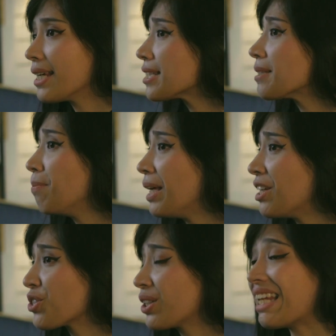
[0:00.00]
Its
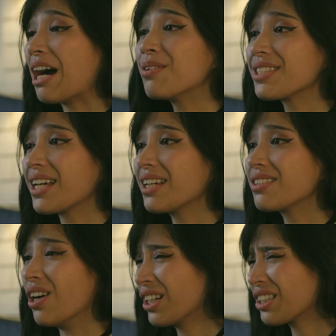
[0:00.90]
major
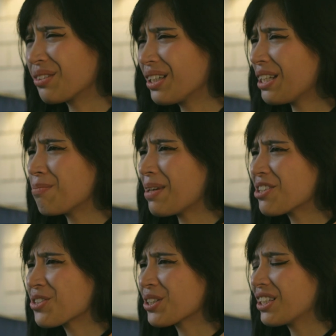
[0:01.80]
downsides aren't really
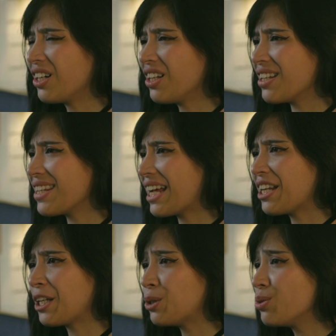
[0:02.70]
major at all, and that
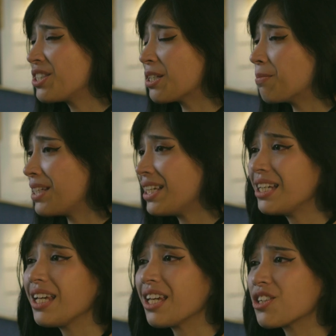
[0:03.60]
includes some
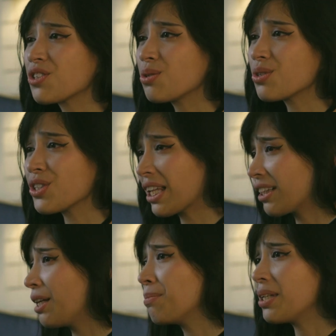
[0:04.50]
heating issues
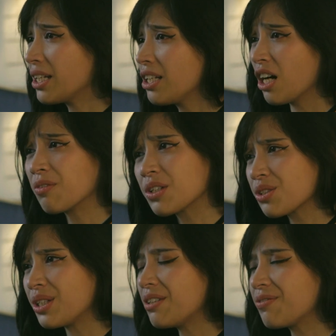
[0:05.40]
that limited cover
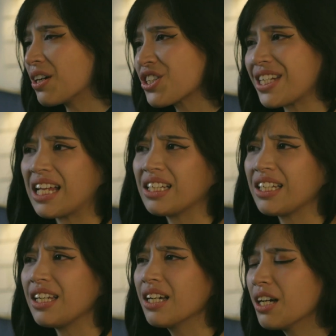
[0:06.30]
screen
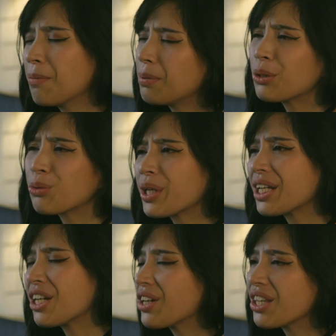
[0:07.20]
functionality, bloatware
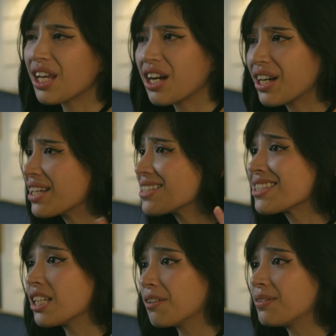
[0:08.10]
here and there, and
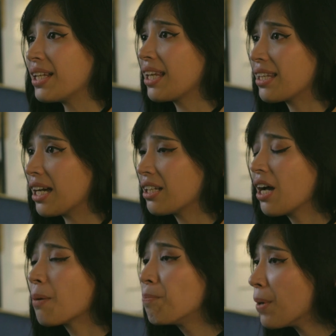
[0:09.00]
stuff like that.
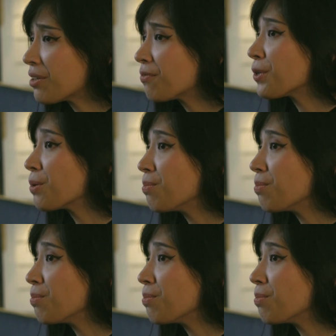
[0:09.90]
But for